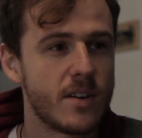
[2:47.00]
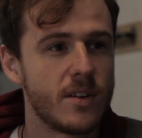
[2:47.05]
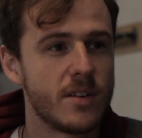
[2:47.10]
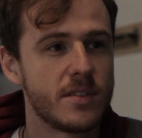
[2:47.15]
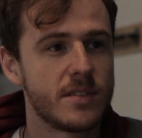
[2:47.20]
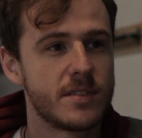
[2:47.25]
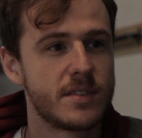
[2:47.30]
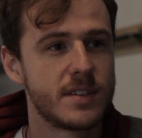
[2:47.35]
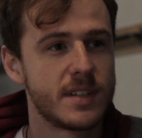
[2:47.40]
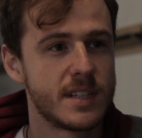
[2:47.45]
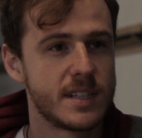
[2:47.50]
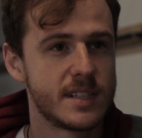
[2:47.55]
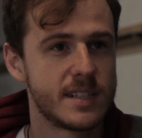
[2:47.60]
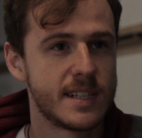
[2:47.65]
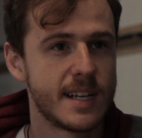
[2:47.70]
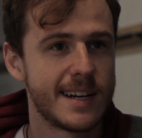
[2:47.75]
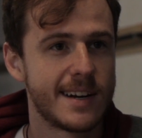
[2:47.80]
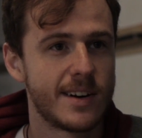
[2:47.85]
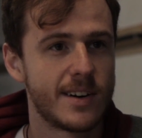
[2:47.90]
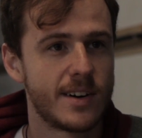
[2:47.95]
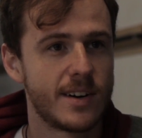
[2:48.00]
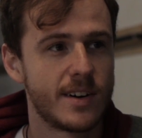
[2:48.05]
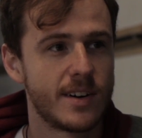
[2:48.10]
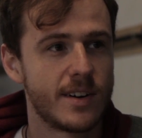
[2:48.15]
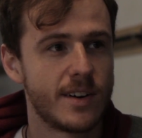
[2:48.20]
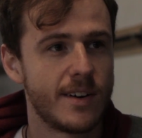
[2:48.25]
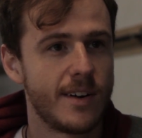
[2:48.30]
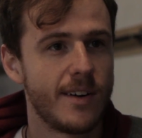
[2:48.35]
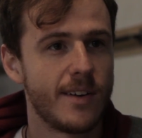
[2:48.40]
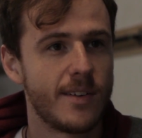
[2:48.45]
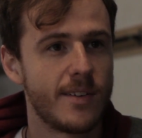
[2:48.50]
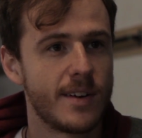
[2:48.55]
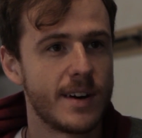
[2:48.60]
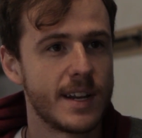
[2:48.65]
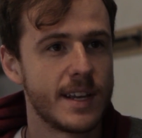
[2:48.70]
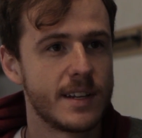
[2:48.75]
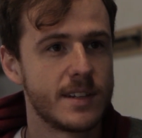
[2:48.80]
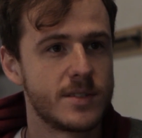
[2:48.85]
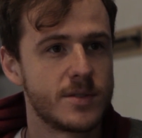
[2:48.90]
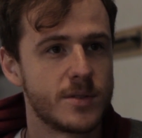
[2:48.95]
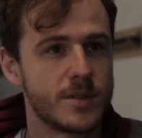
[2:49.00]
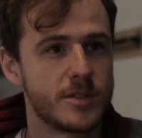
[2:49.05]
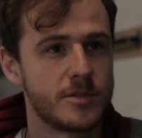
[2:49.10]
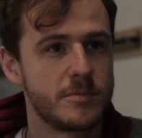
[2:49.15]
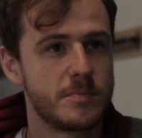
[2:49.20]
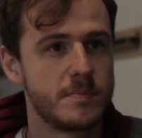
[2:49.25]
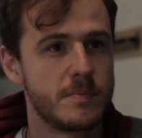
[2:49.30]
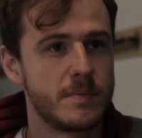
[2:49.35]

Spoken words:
all the things that are already sort of,